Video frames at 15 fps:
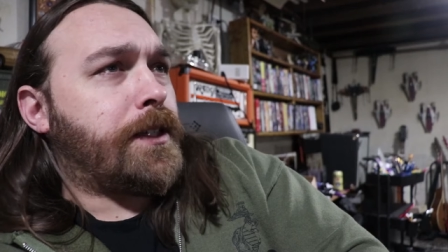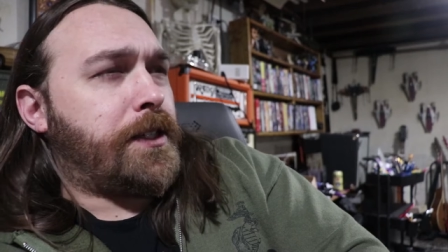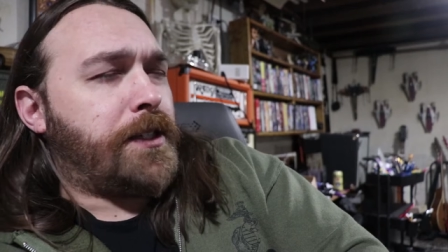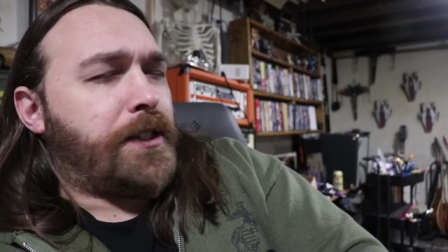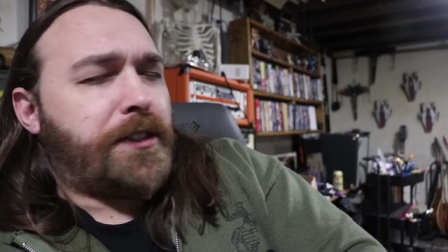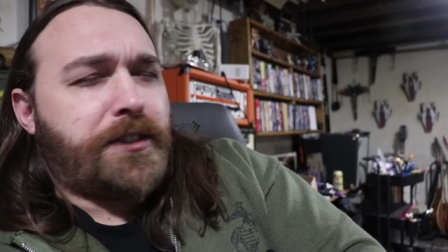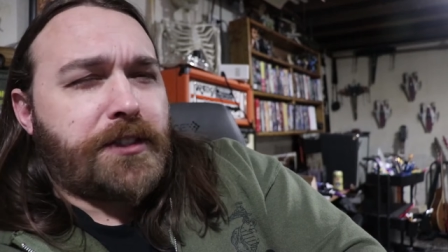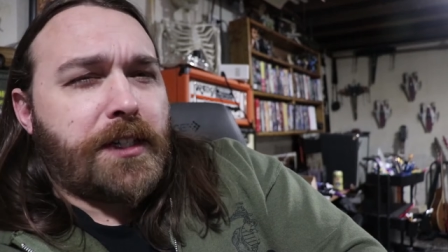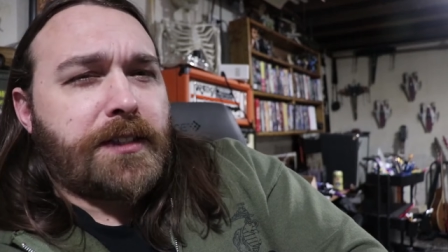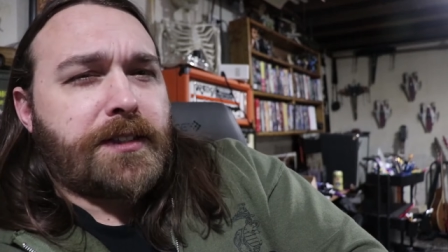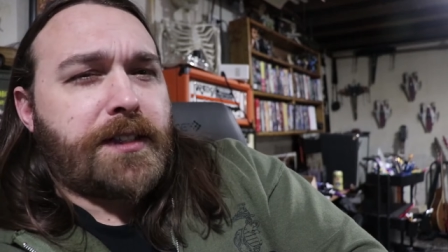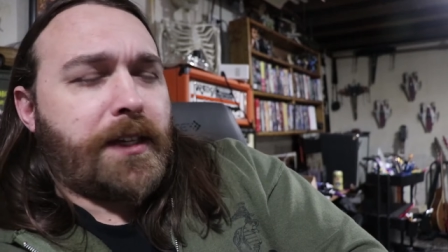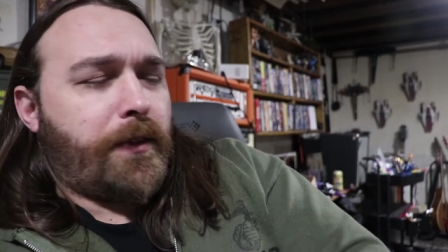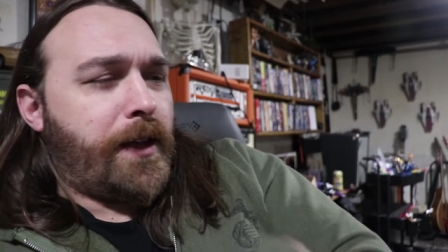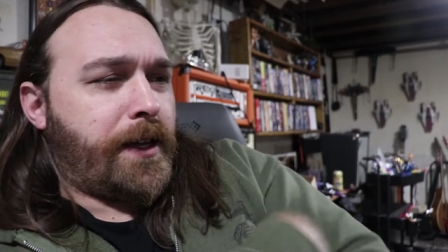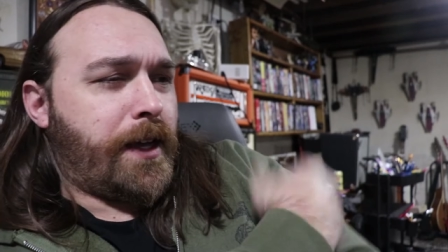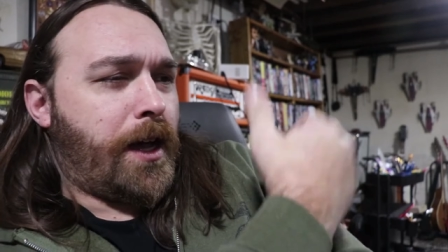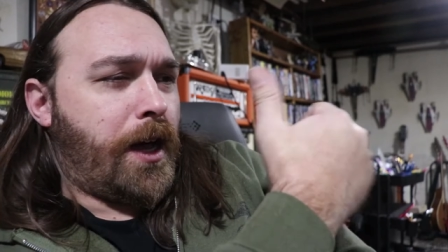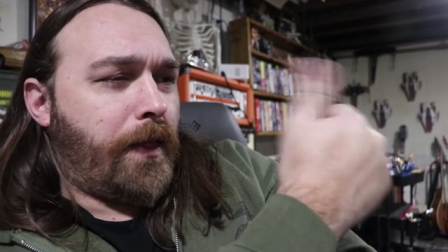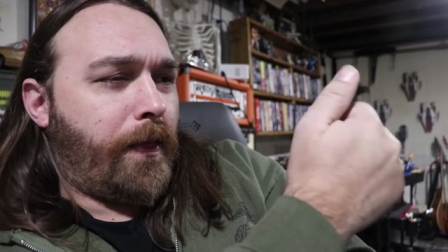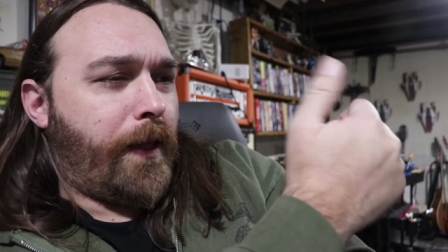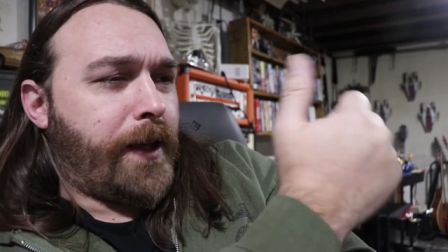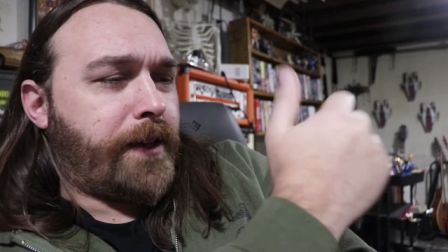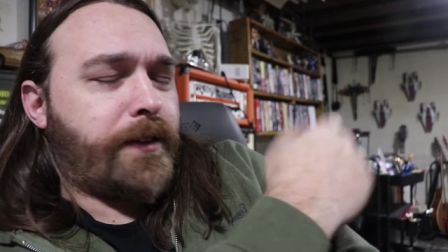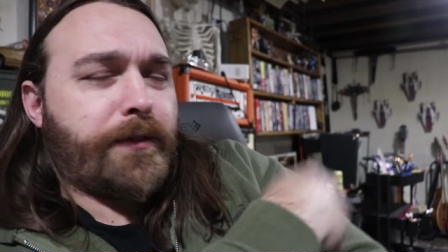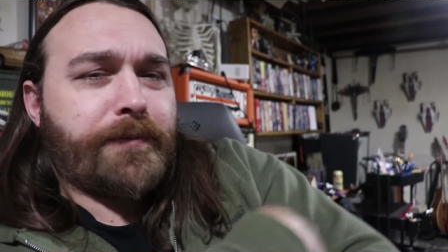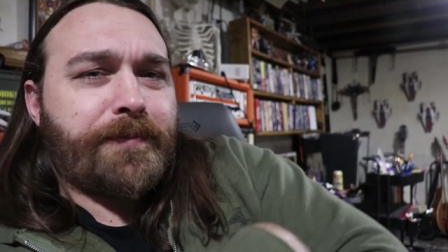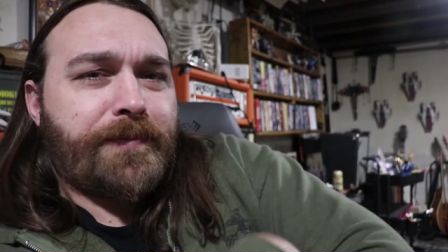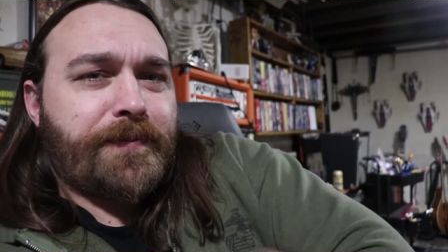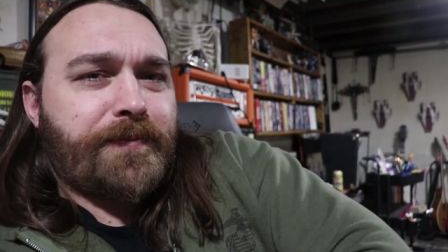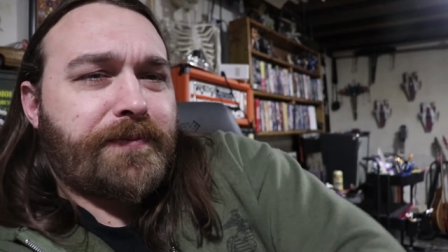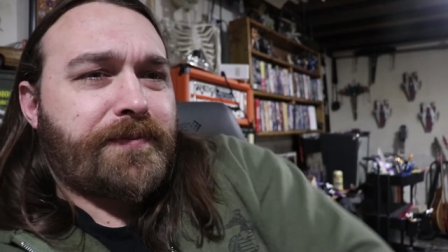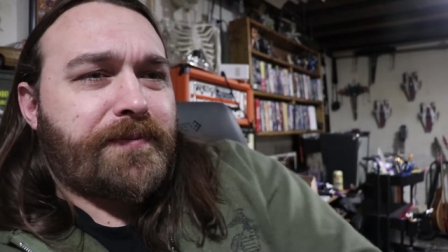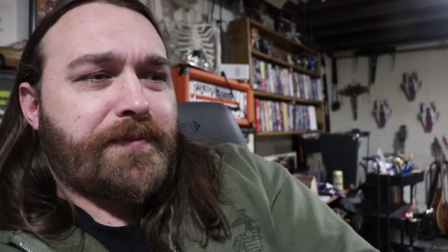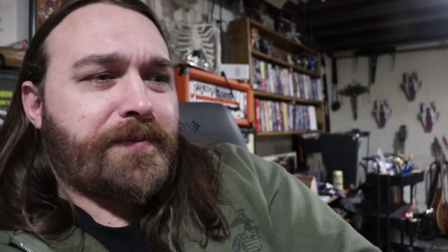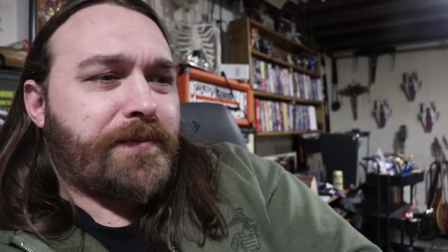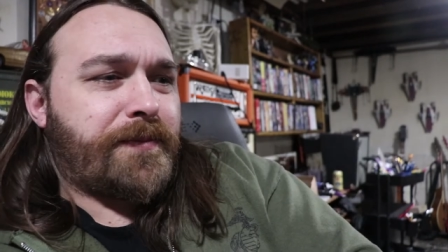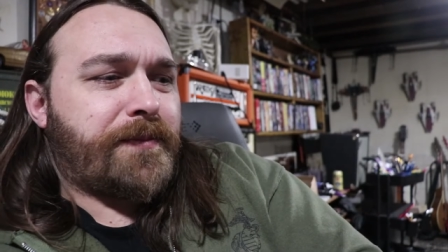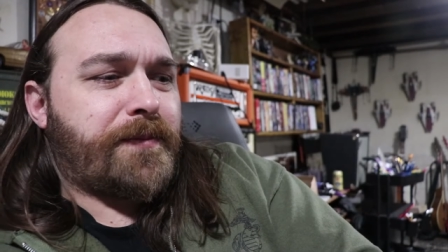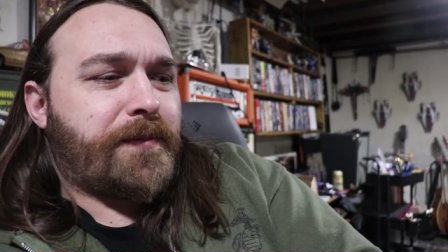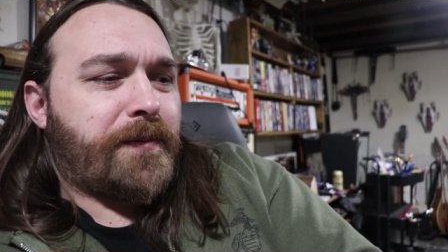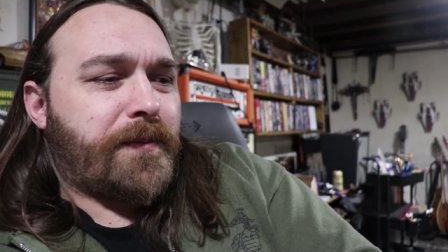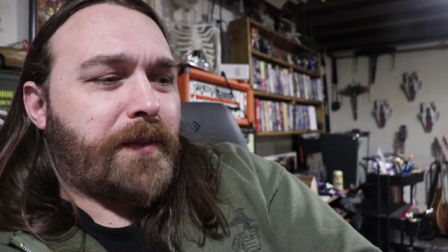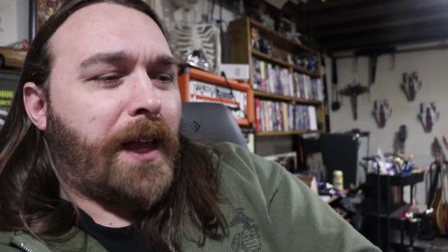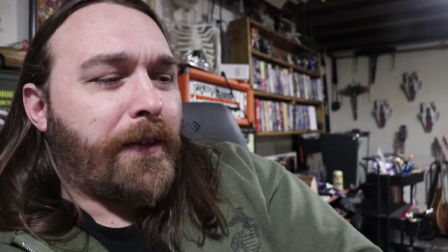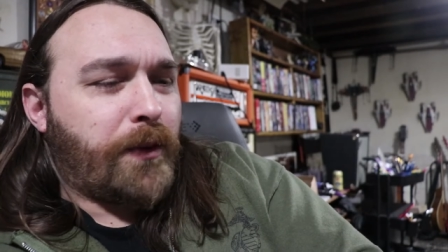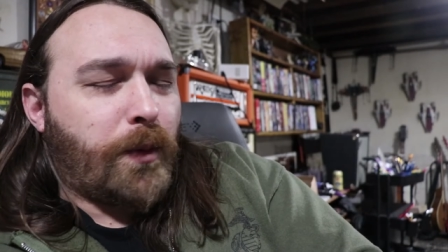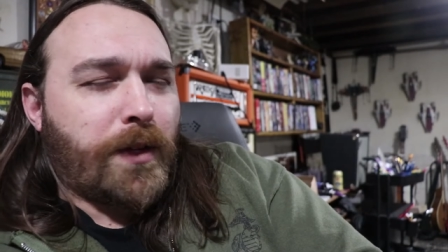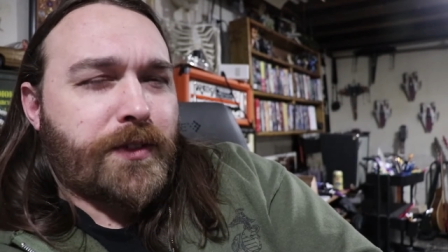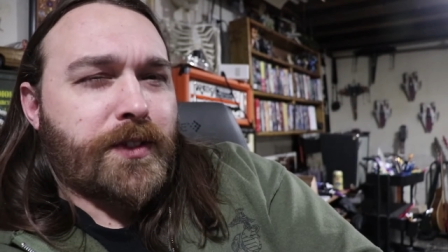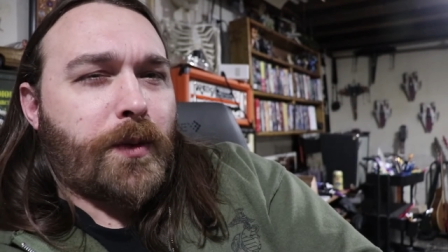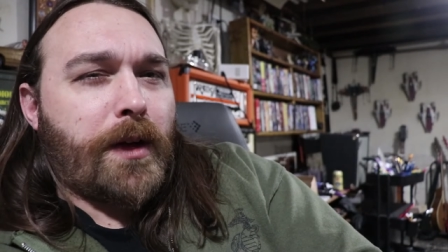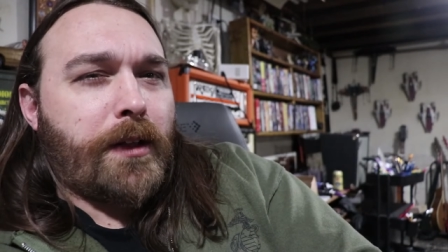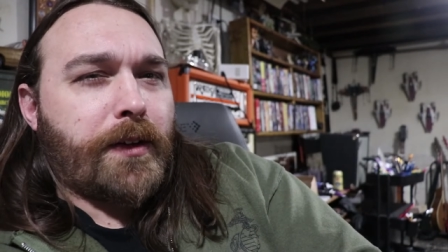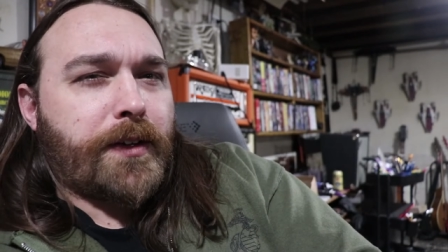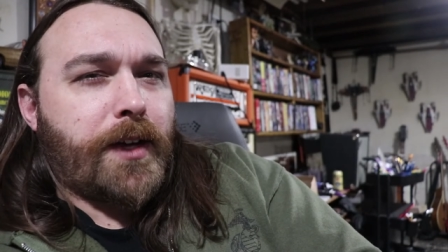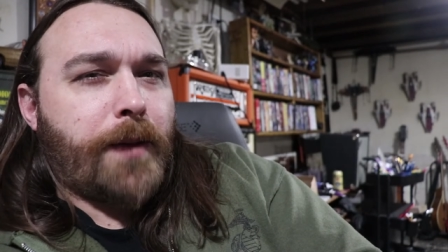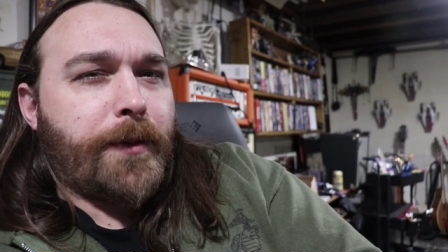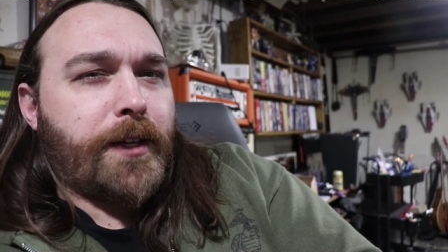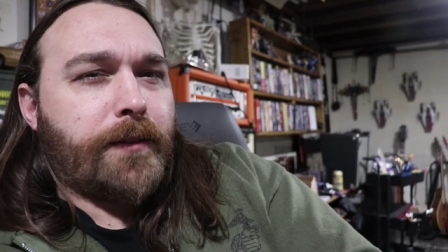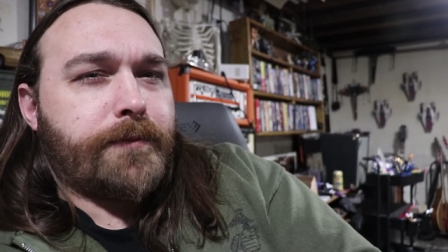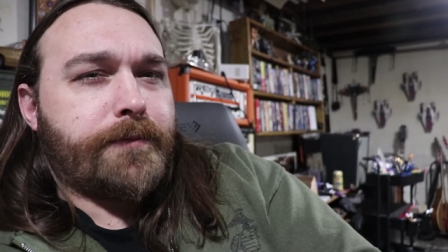you'd just get, like, a like every once in a while, a comment.